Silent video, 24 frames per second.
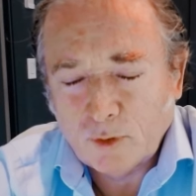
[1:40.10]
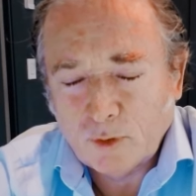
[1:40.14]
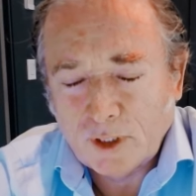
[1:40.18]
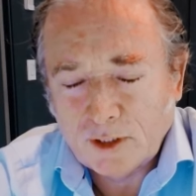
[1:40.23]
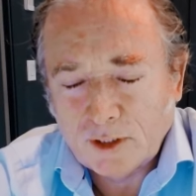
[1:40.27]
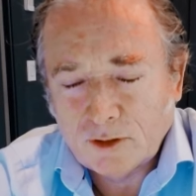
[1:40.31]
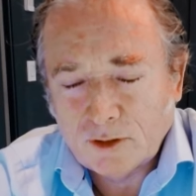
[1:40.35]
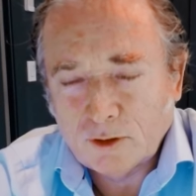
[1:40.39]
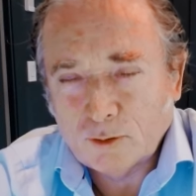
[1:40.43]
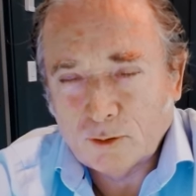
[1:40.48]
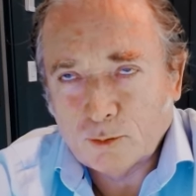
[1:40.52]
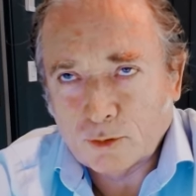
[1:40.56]
way
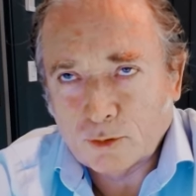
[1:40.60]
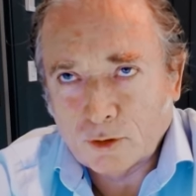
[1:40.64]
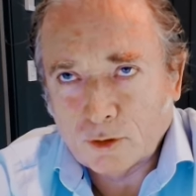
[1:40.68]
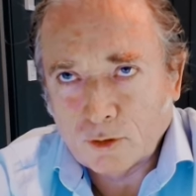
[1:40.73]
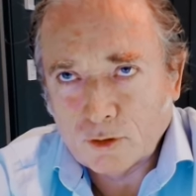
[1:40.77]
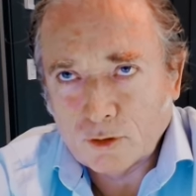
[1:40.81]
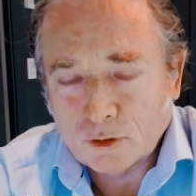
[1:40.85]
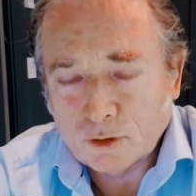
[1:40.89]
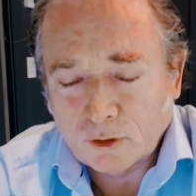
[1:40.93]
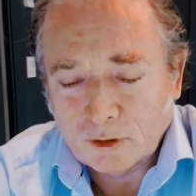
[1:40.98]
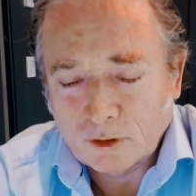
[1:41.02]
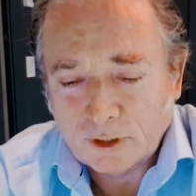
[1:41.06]
to
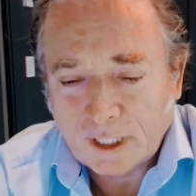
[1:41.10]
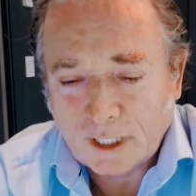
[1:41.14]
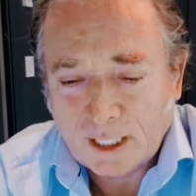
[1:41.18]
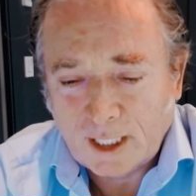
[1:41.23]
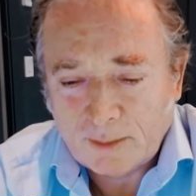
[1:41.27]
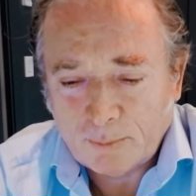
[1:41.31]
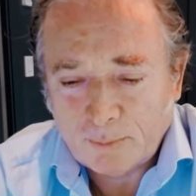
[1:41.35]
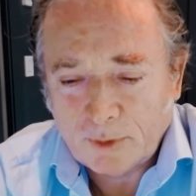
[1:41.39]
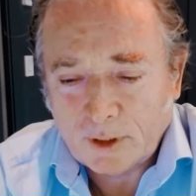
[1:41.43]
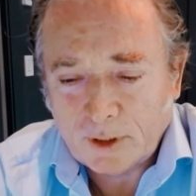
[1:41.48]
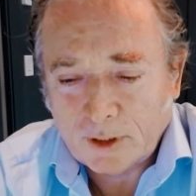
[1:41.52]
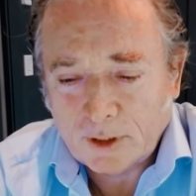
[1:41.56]
approach all of
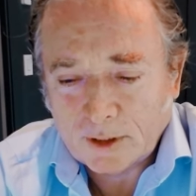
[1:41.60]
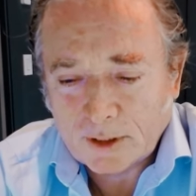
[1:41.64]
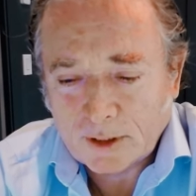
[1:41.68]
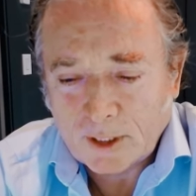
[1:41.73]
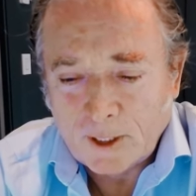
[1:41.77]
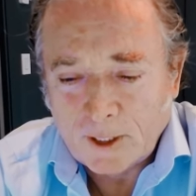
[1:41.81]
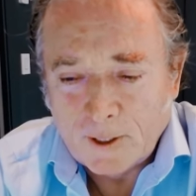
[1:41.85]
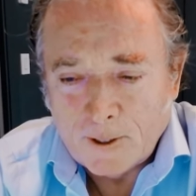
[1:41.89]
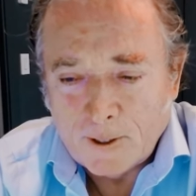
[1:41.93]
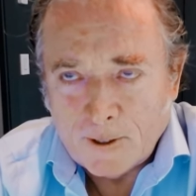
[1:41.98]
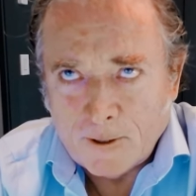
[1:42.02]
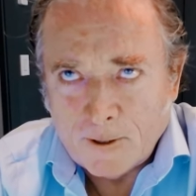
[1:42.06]
that, because
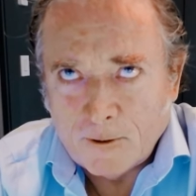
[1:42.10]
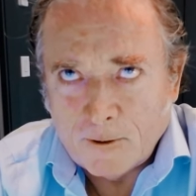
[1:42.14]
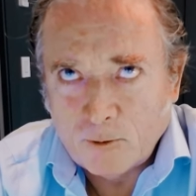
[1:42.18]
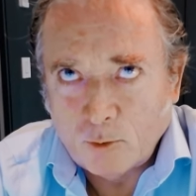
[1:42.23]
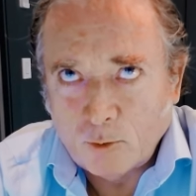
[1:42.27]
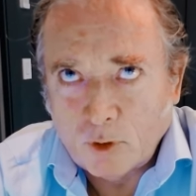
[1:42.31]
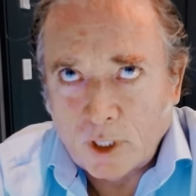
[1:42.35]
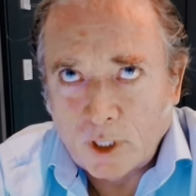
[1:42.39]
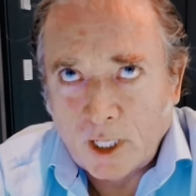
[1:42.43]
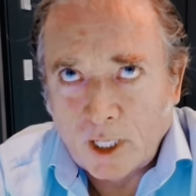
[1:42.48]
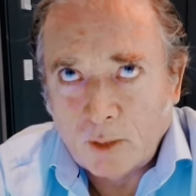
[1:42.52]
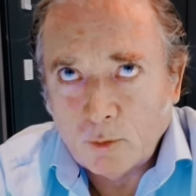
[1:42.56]

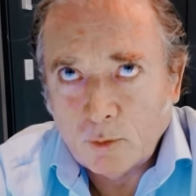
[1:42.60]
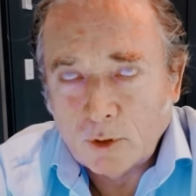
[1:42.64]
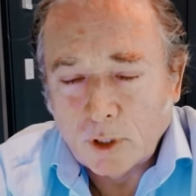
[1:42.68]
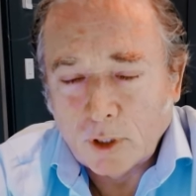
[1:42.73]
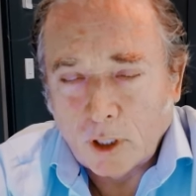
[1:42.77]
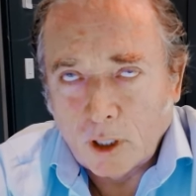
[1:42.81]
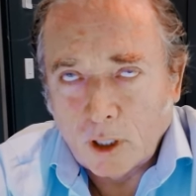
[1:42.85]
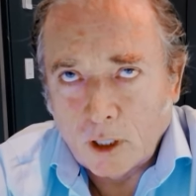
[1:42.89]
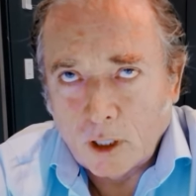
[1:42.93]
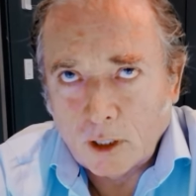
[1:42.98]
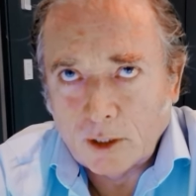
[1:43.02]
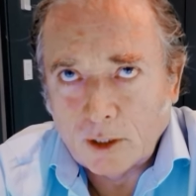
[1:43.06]
what I would
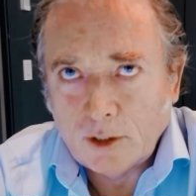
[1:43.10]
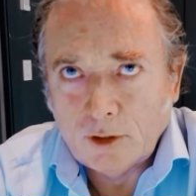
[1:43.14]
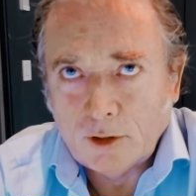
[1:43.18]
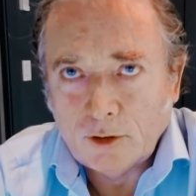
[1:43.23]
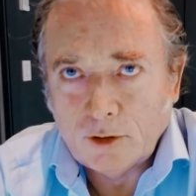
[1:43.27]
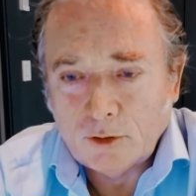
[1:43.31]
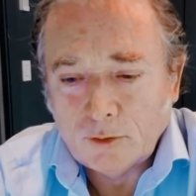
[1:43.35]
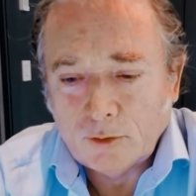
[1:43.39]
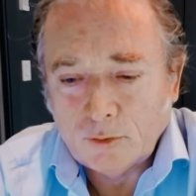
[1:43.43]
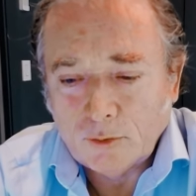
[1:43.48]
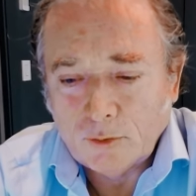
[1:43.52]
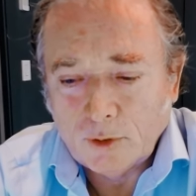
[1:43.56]

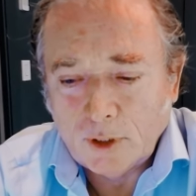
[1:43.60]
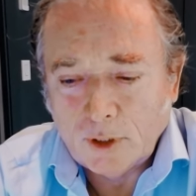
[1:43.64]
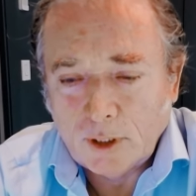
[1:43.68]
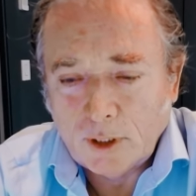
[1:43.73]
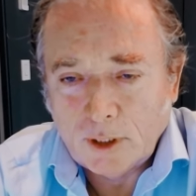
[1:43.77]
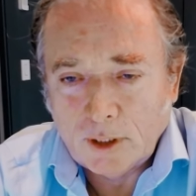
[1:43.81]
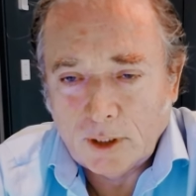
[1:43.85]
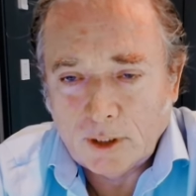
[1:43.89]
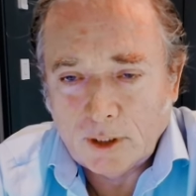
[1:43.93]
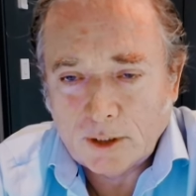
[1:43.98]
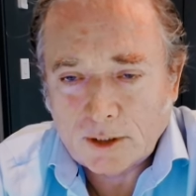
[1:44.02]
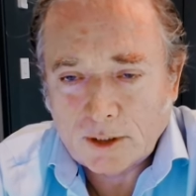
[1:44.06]
argue
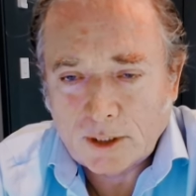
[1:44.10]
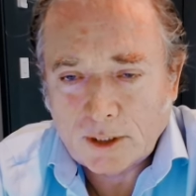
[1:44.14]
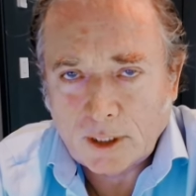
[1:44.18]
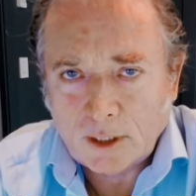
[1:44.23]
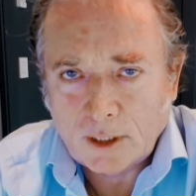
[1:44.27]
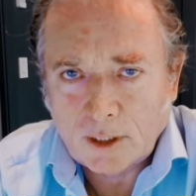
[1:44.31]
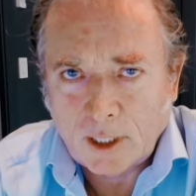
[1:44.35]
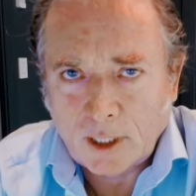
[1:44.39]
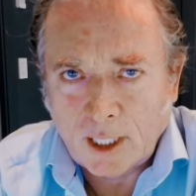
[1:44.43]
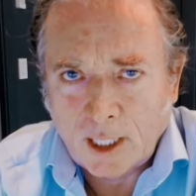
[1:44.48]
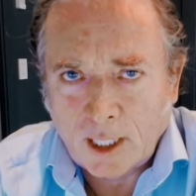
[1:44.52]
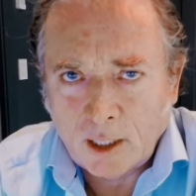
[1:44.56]
is
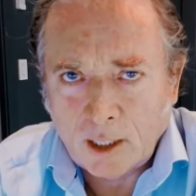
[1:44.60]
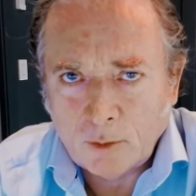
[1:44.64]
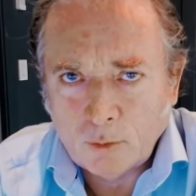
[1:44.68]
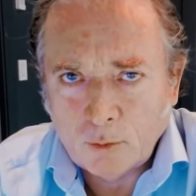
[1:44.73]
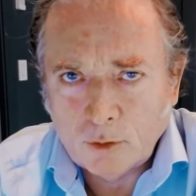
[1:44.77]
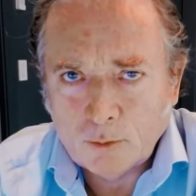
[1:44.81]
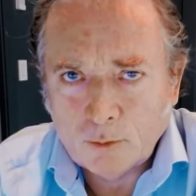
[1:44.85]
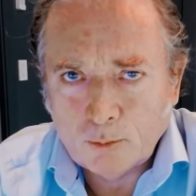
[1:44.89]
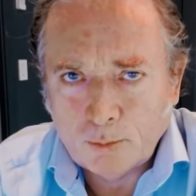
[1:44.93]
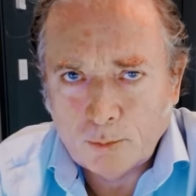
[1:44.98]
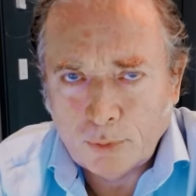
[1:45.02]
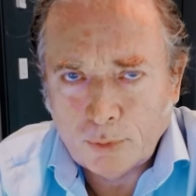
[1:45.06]
that I
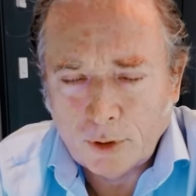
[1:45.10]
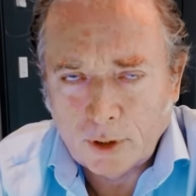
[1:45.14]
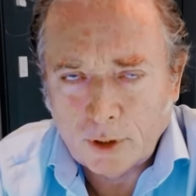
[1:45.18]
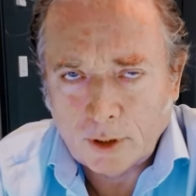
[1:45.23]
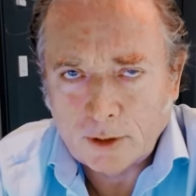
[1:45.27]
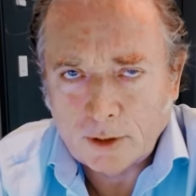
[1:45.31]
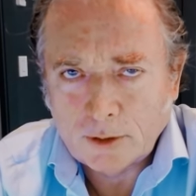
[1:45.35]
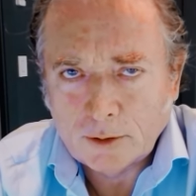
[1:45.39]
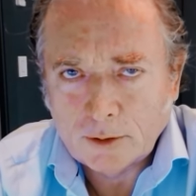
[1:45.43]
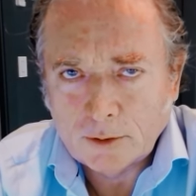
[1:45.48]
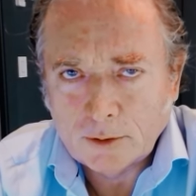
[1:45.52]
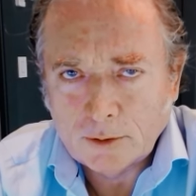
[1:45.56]
would
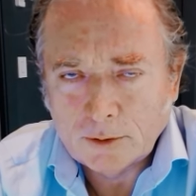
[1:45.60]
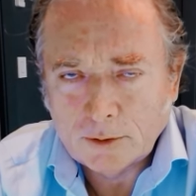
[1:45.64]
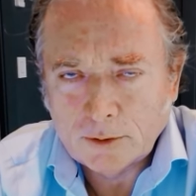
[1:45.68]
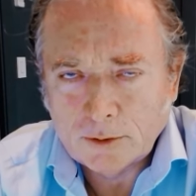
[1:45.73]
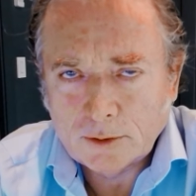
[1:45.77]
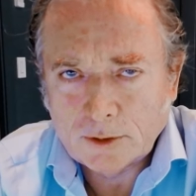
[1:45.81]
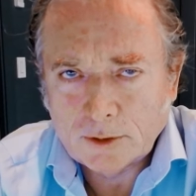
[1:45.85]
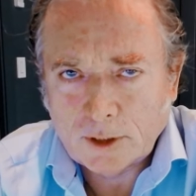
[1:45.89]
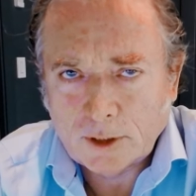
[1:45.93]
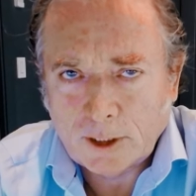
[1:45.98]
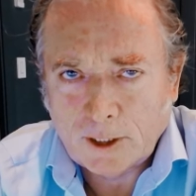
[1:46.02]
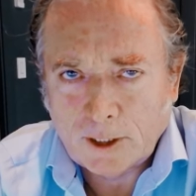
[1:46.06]
put
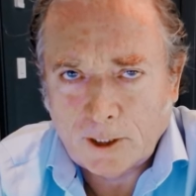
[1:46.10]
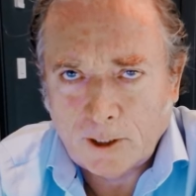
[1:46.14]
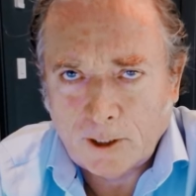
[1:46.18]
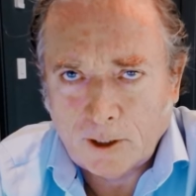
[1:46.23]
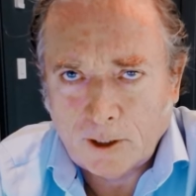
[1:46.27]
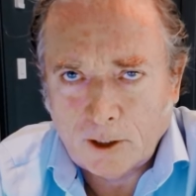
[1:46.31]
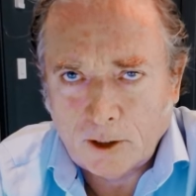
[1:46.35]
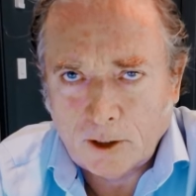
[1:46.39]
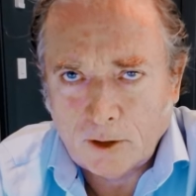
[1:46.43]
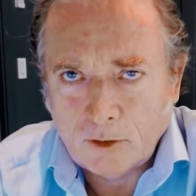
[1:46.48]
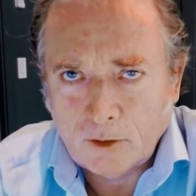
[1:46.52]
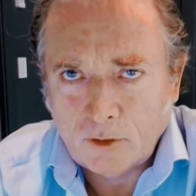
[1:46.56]

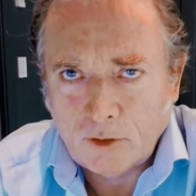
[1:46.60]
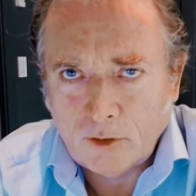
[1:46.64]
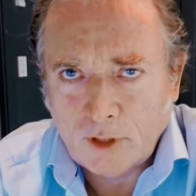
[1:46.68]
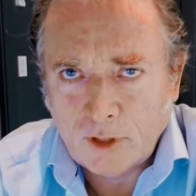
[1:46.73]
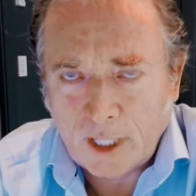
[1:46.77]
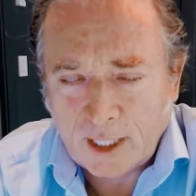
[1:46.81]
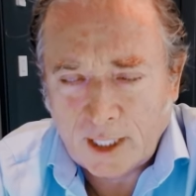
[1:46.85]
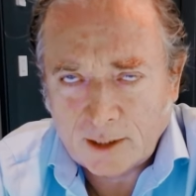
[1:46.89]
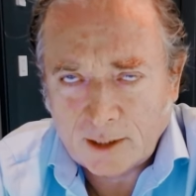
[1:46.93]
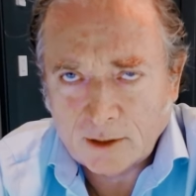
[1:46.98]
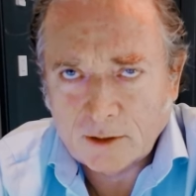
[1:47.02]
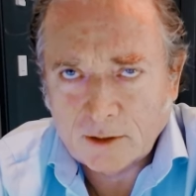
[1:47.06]

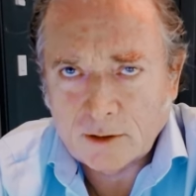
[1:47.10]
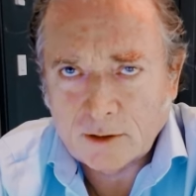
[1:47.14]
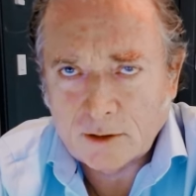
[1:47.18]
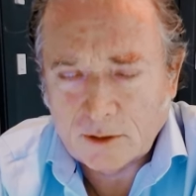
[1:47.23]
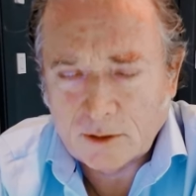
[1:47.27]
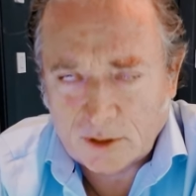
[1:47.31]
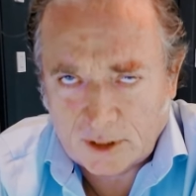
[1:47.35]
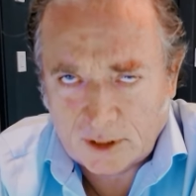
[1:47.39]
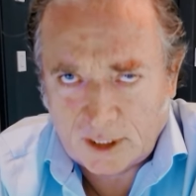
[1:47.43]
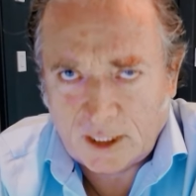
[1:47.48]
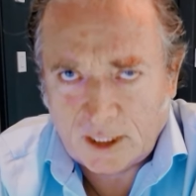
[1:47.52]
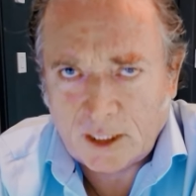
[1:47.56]
that
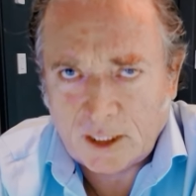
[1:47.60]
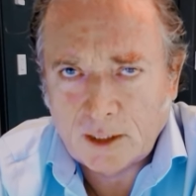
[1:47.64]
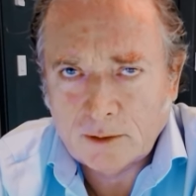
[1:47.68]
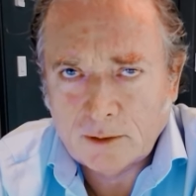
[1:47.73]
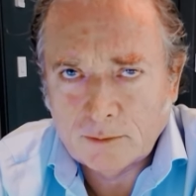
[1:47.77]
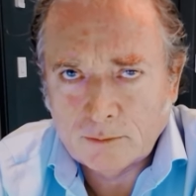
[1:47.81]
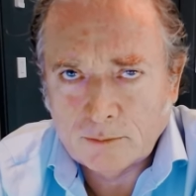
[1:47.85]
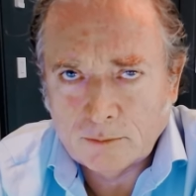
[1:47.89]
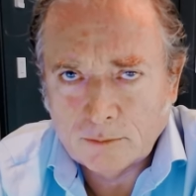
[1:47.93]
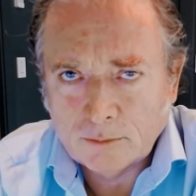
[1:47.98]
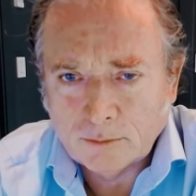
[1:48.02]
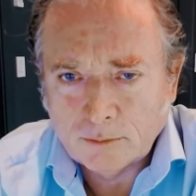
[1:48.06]

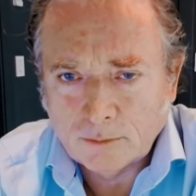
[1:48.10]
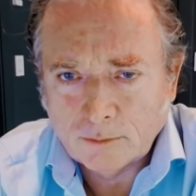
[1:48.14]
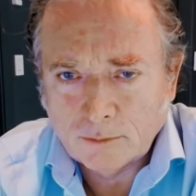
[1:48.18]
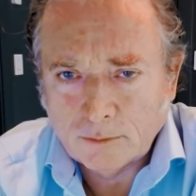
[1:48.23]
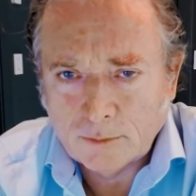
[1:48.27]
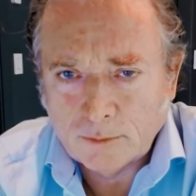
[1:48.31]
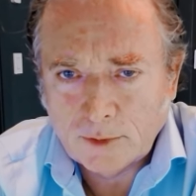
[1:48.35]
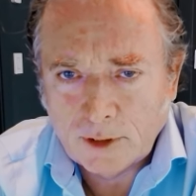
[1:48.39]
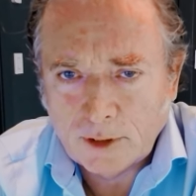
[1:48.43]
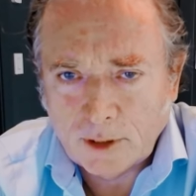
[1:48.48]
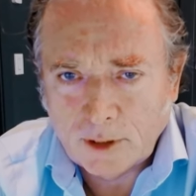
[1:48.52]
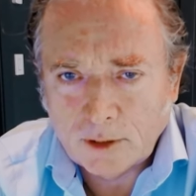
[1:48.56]
same
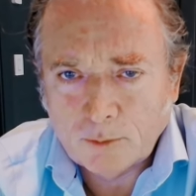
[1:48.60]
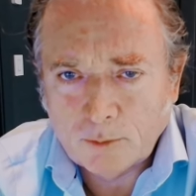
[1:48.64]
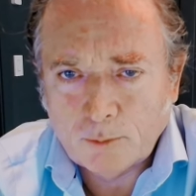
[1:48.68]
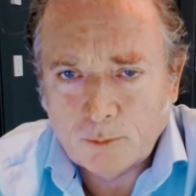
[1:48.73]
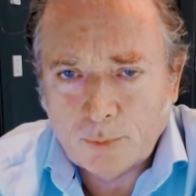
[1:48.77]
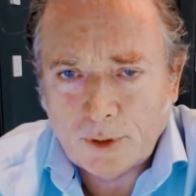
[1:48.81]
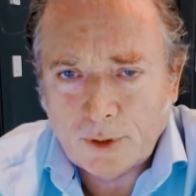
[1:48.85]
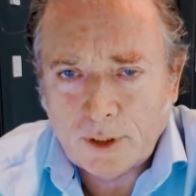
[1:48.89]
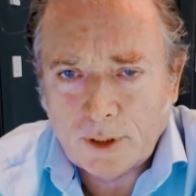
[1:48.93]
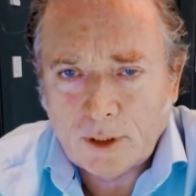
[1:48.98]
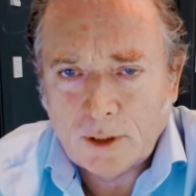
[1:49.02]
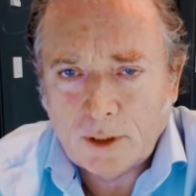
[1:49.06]

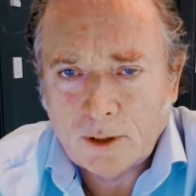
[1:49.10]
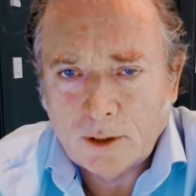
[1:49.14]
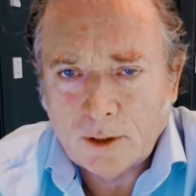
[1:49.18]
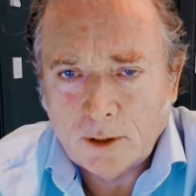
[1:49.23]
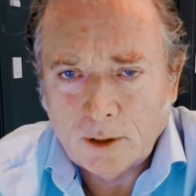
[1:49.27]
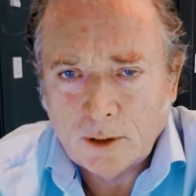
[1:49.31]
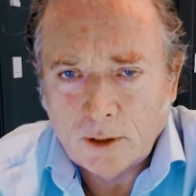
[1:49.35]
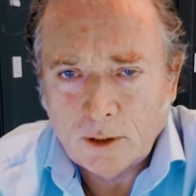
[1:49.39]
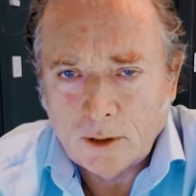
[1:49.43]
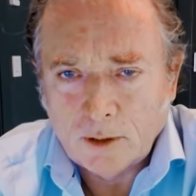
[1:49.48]
E&P